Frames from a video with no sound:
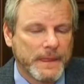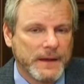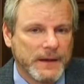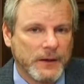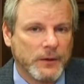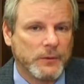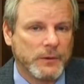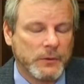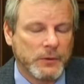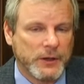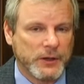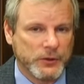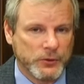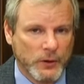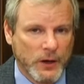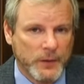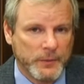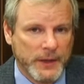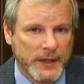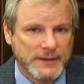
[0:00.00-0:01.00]
you know, we want to
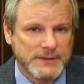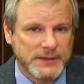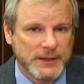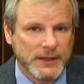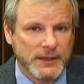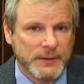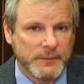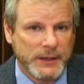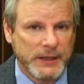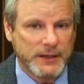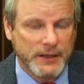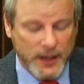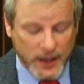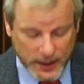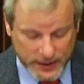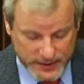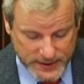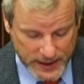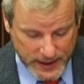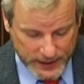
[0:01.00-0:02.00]
do our best to limit
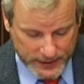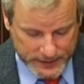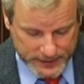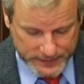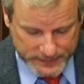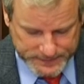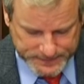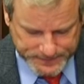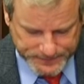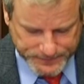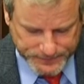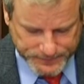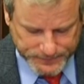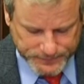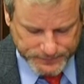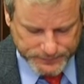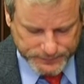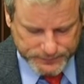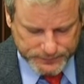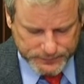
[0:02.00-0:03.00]
contact.
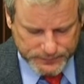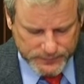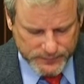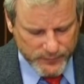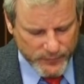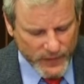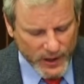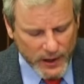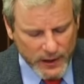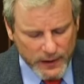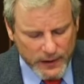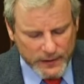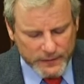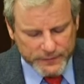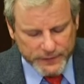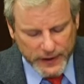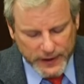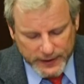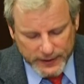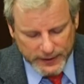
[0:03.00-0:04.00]

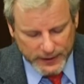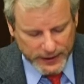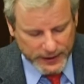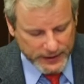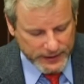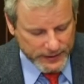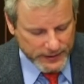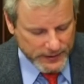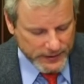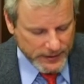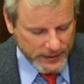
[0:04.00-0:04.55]
Finally,